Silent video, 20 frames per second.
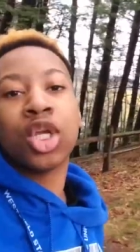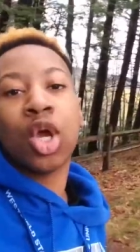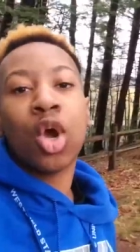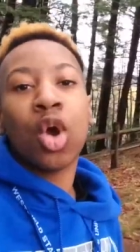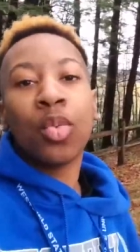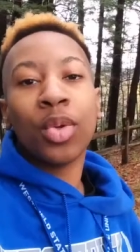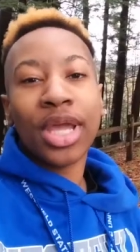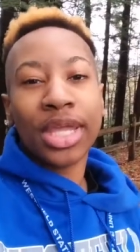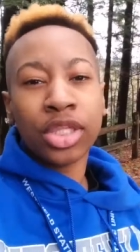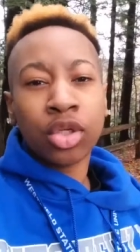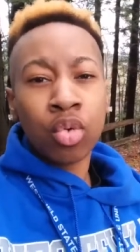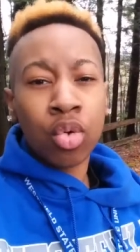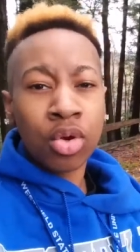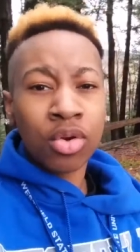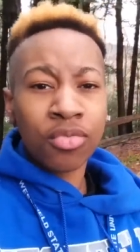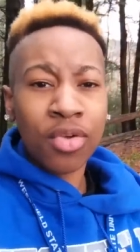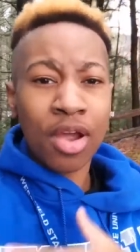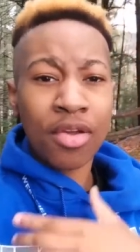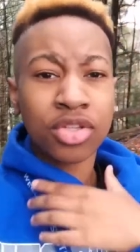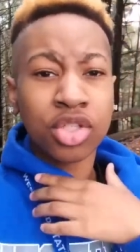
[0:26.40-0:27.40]
so we got the
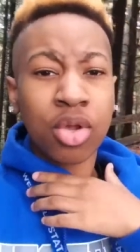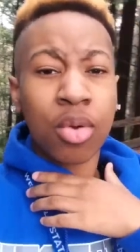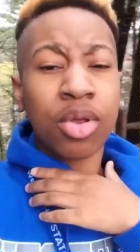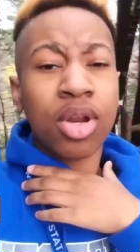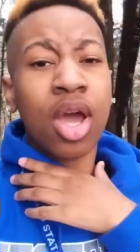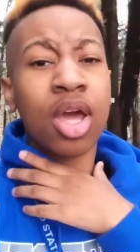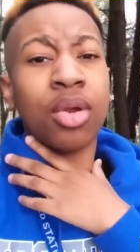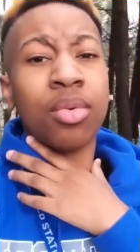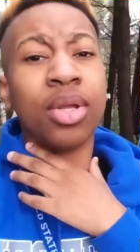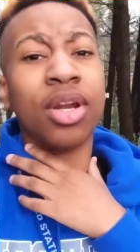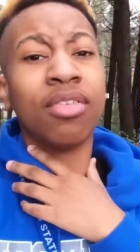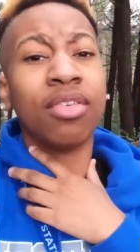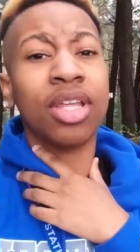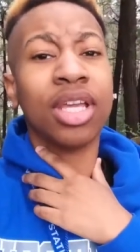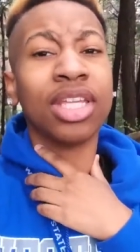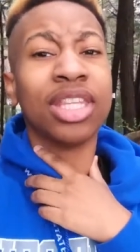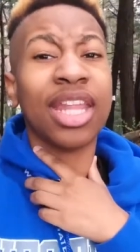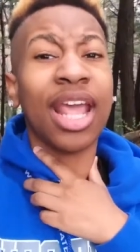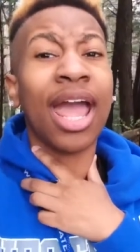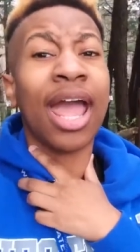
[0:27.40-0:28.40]
coronavirus going on or whatever
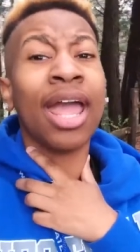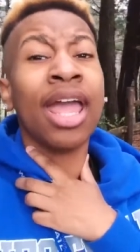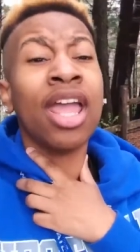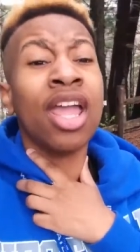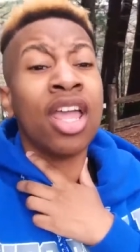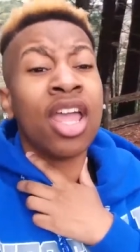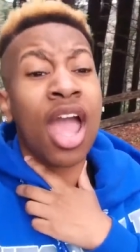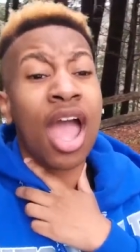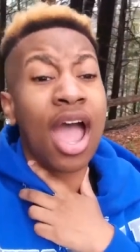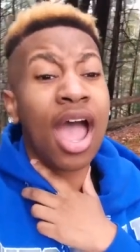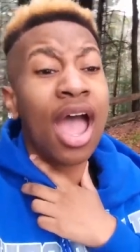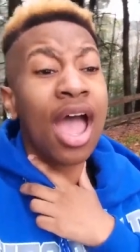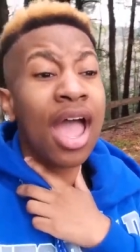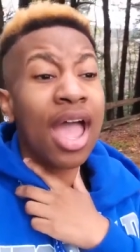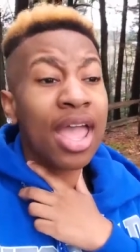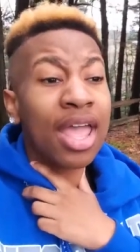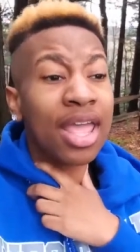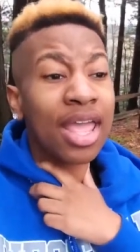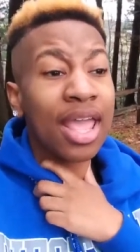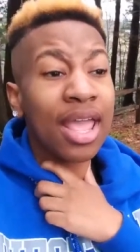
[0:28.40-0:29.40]
like that
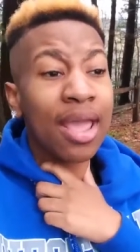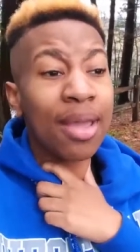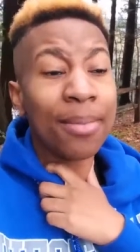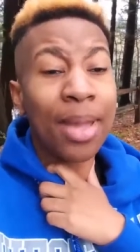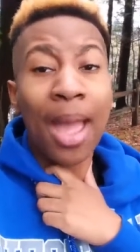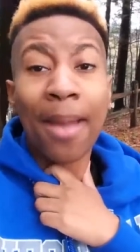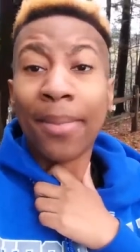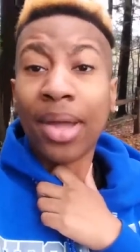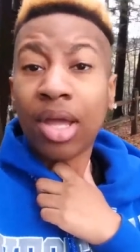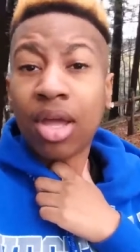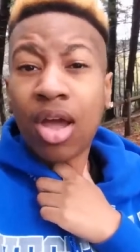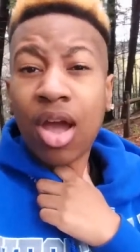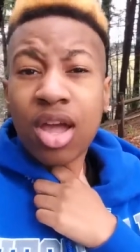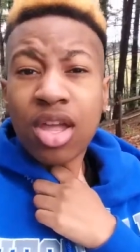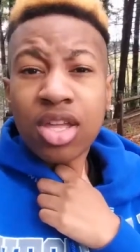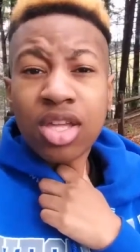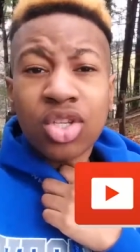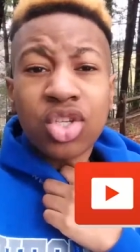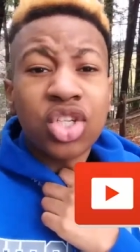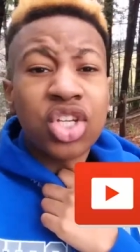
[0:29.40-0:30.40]
i am at my
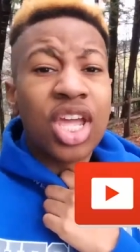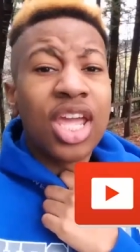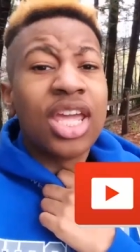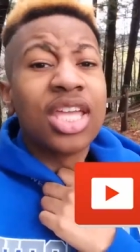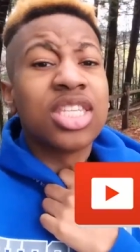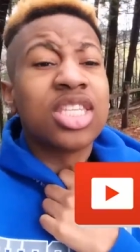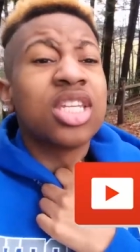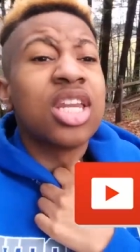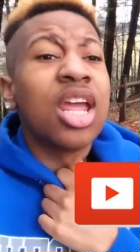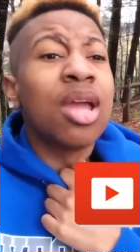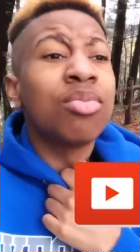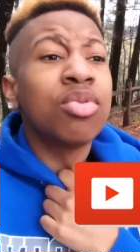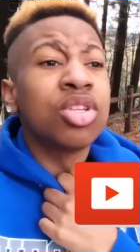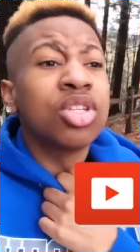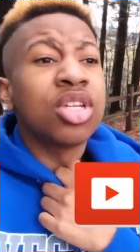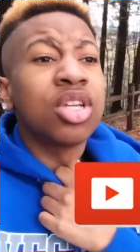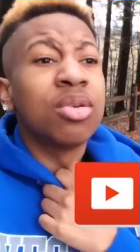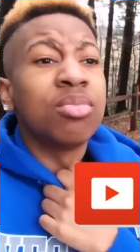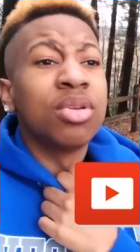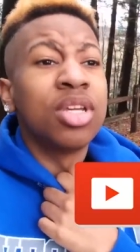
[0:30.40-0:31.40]
college and today i'm
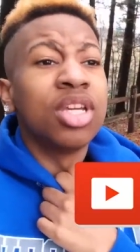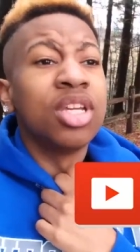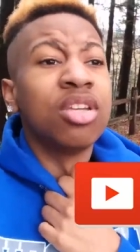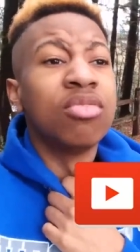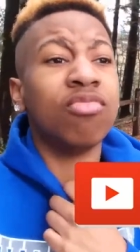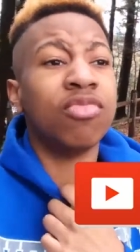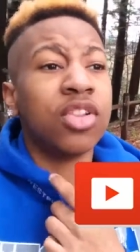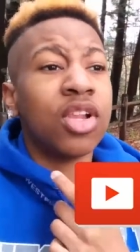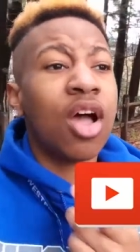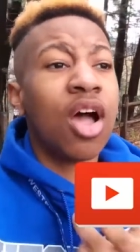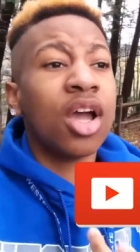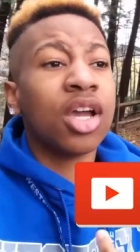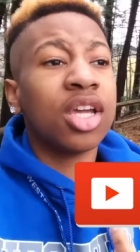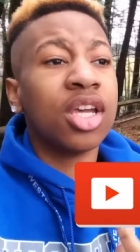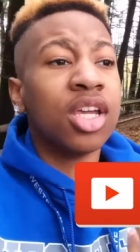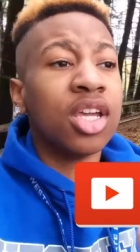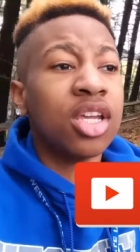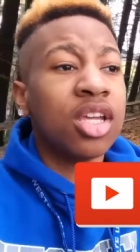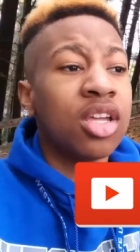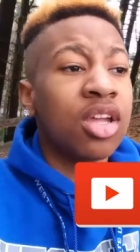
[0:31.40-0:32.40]
just gonna be
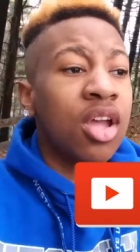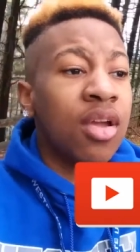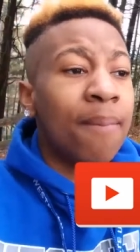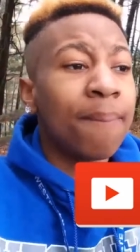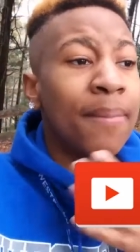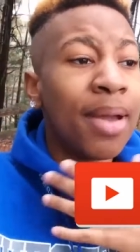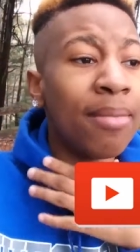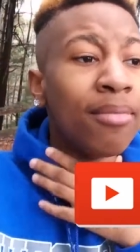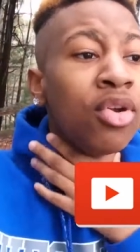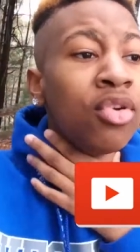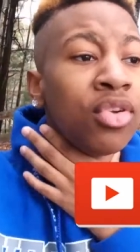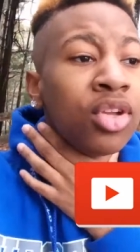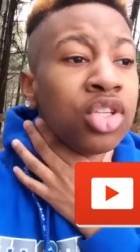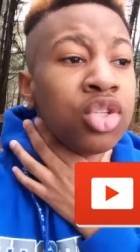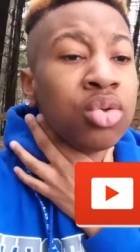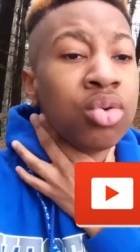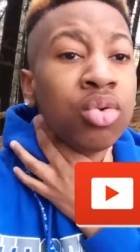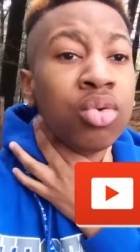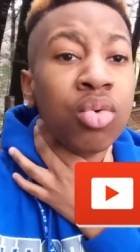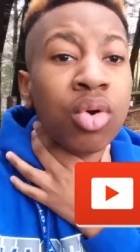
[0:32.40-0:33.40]
vlogging my move moving
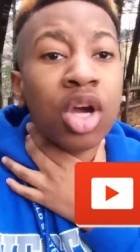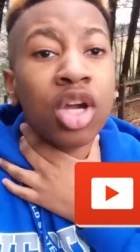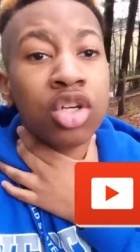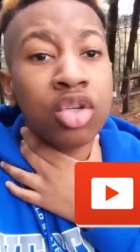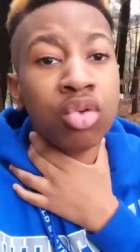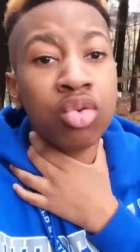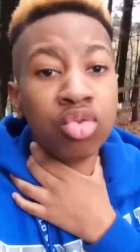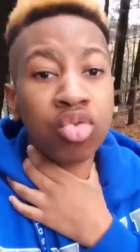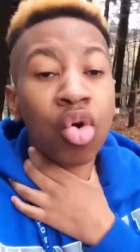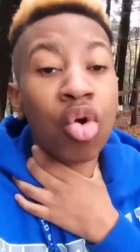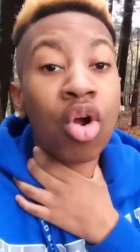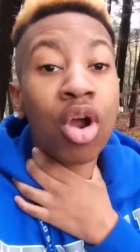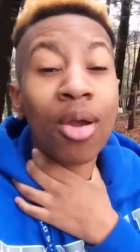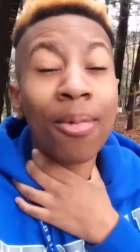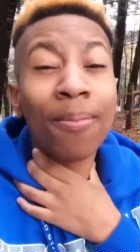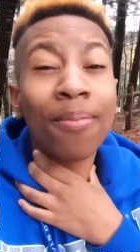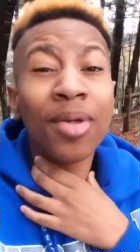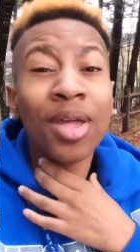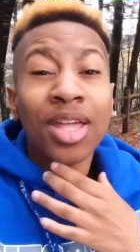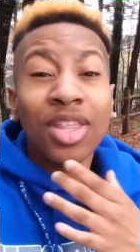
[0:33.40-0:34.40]
to a new
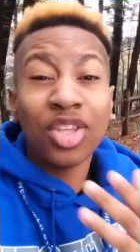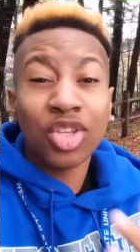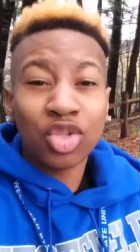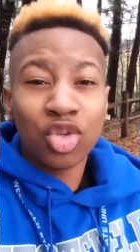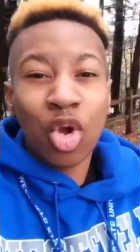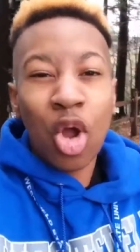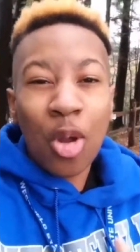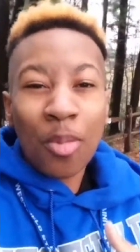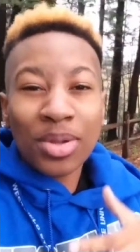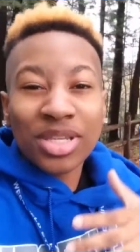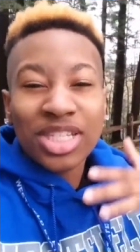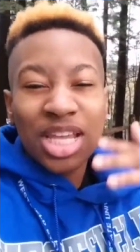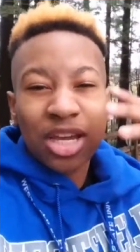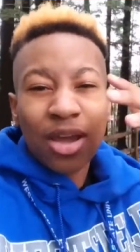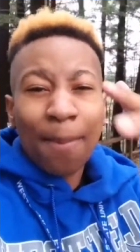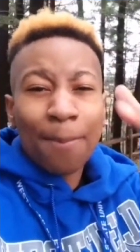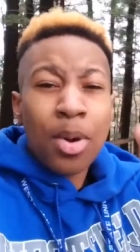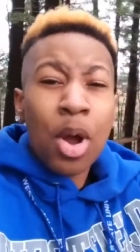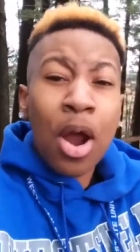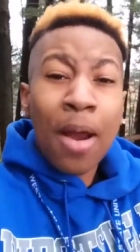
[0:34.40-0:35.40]
dorm? This dorm is
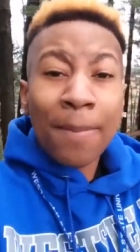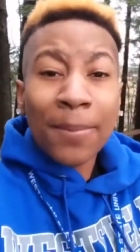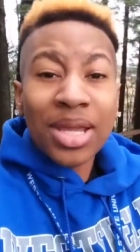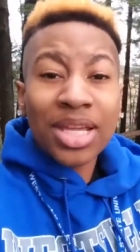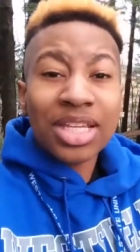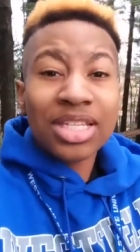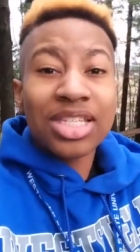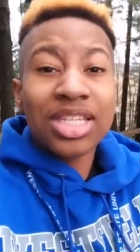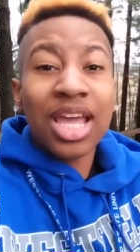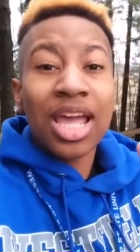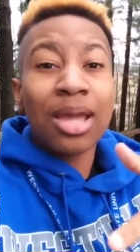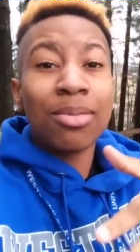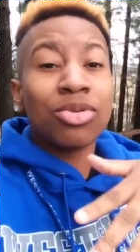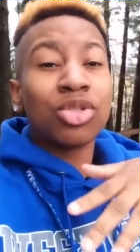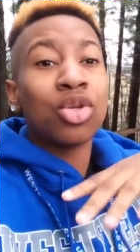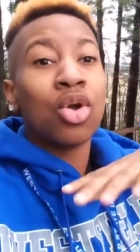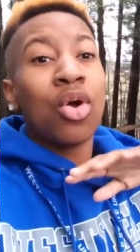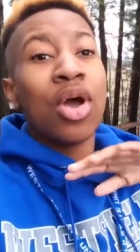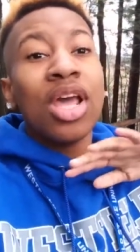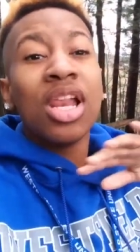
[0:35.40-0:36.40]
like apartment type.
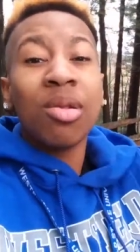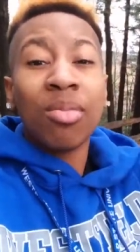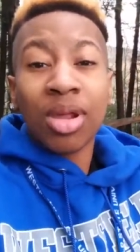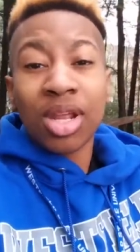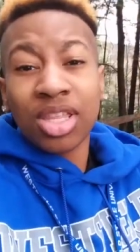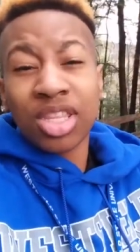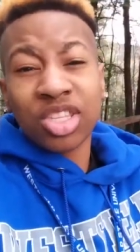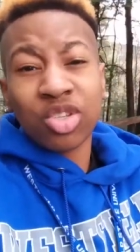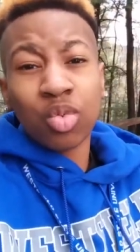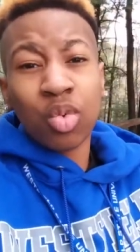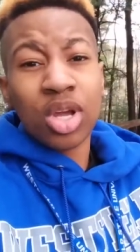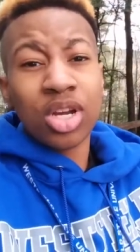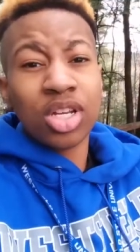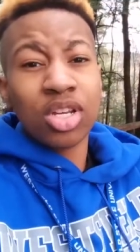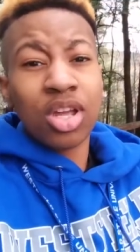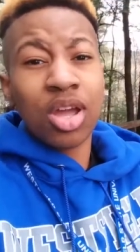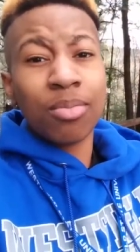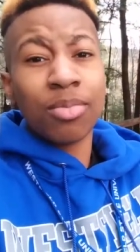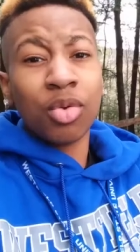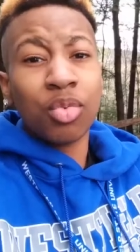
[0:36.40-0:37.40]
So anybody that's want
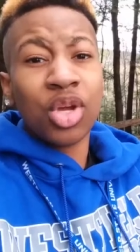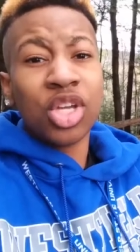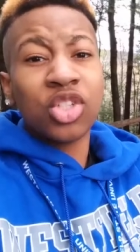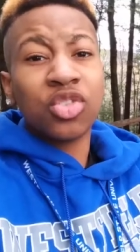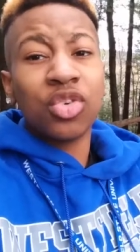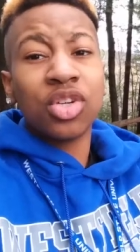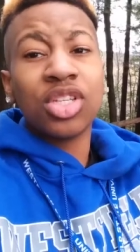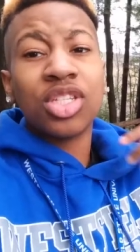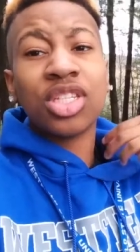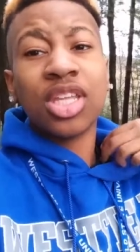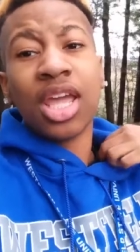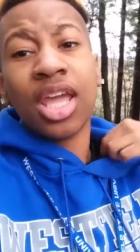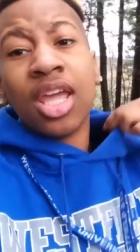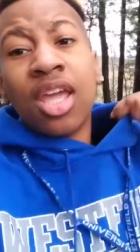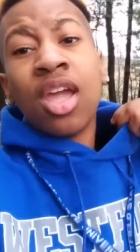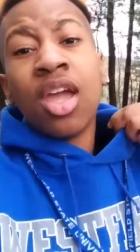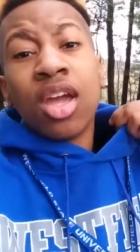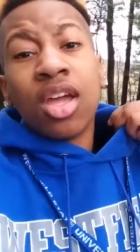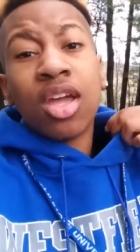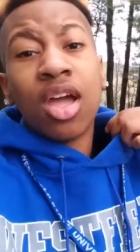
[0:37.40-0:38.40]
to come to Westfield, State,
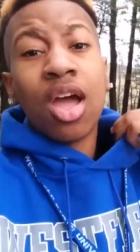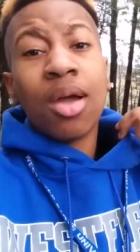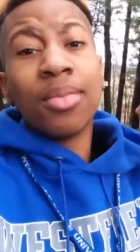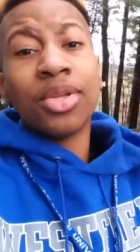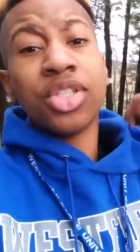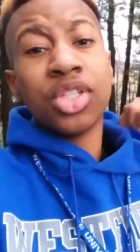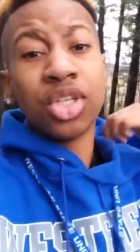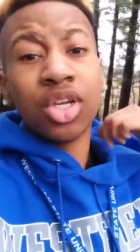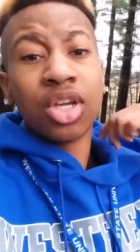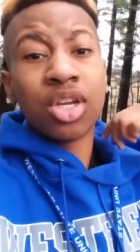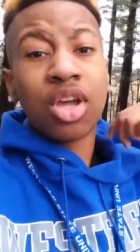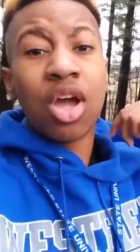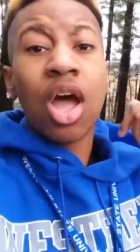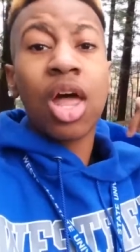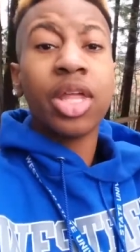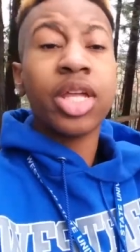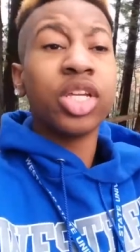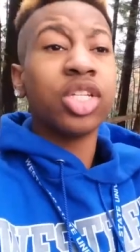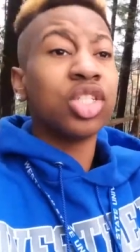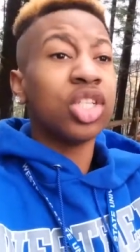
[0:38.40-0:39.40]
come. It's a good
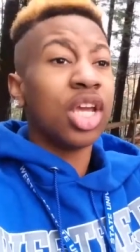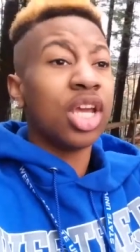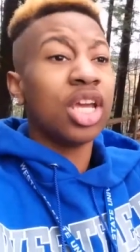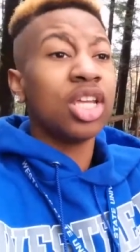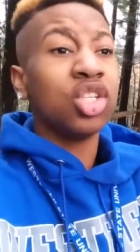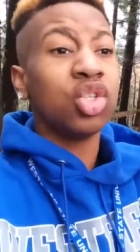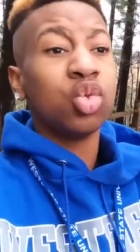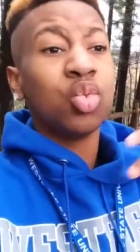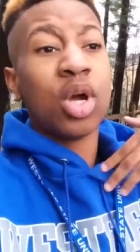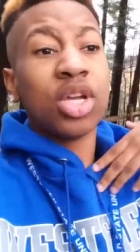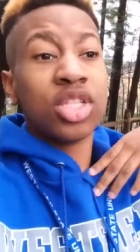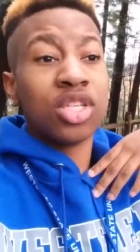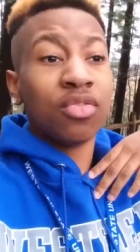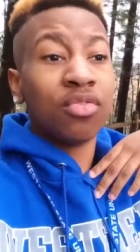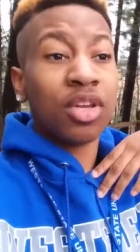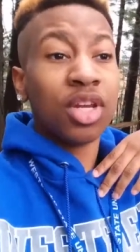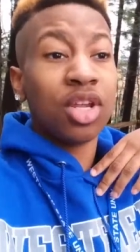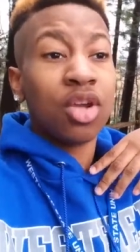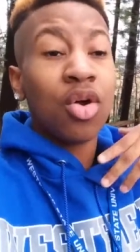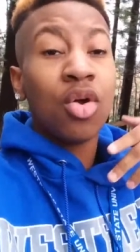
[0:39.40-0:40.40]
college and just watch the
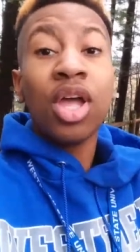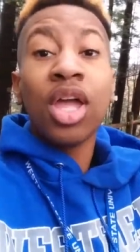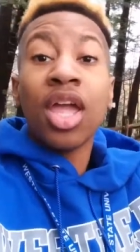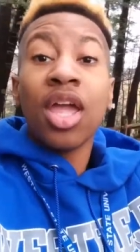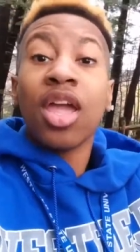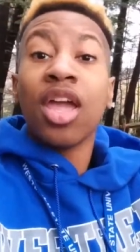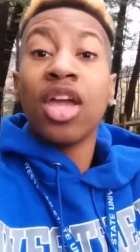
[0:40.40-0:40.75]
video.